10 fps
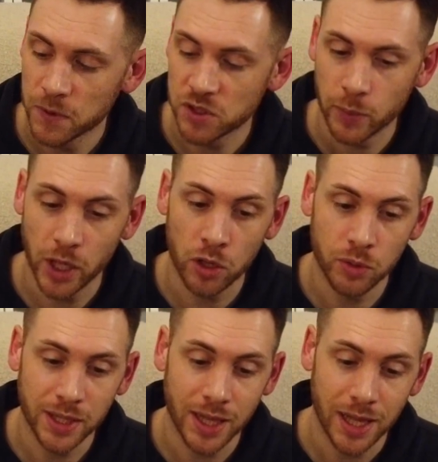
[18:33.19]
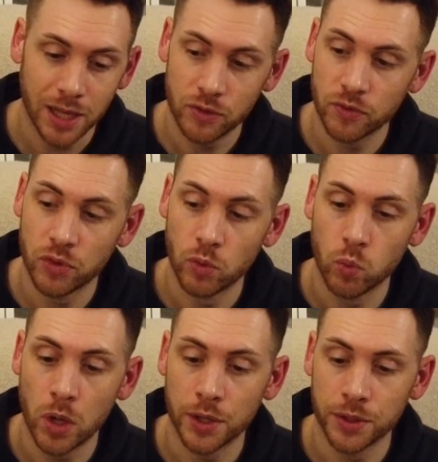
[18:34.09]
So we only
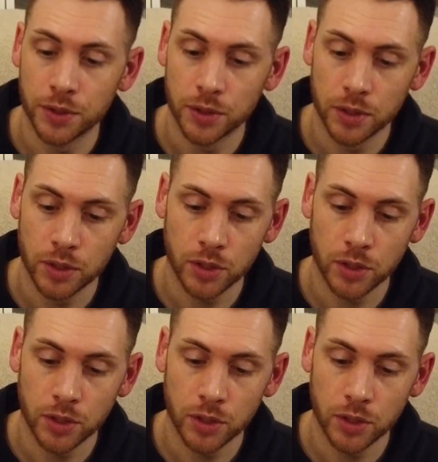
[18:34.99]
have one.